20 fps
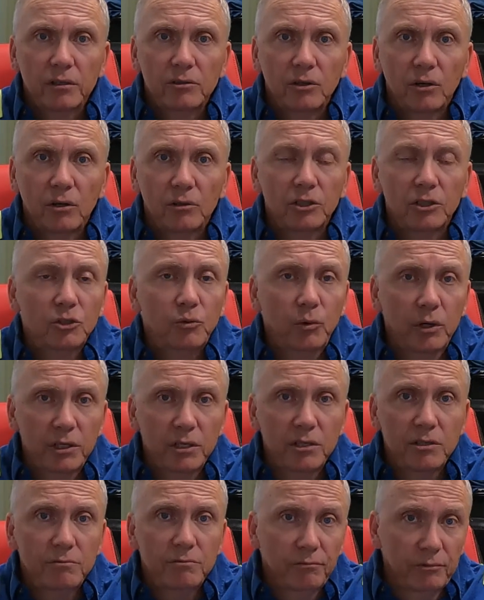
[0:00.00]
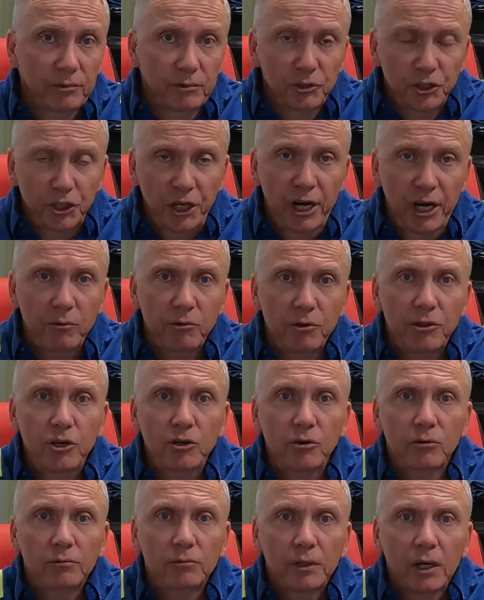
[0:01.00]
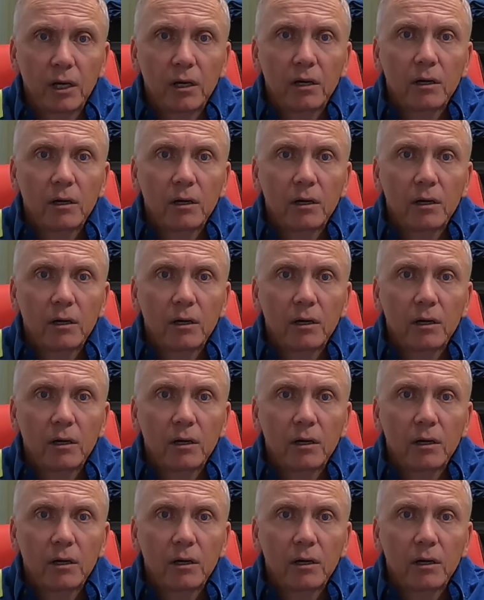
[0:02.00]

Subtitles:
So just wanted to share with you